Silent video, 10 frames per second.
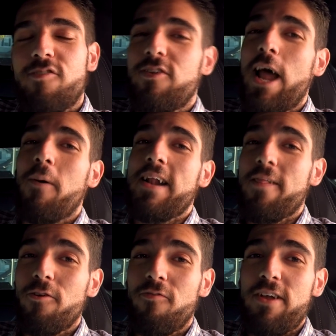So now
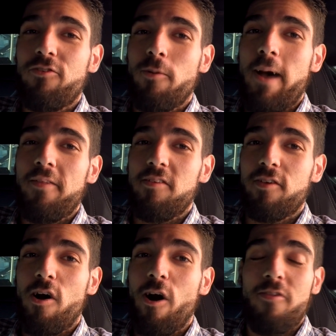another feature about this
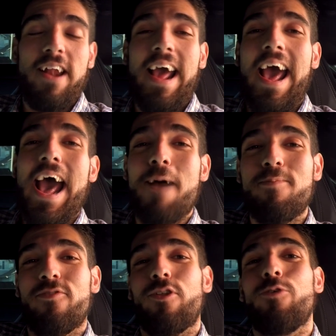car that I
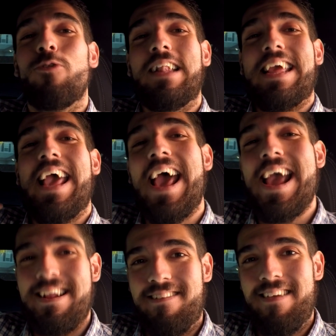absolutely
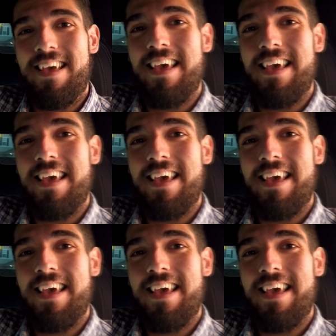hate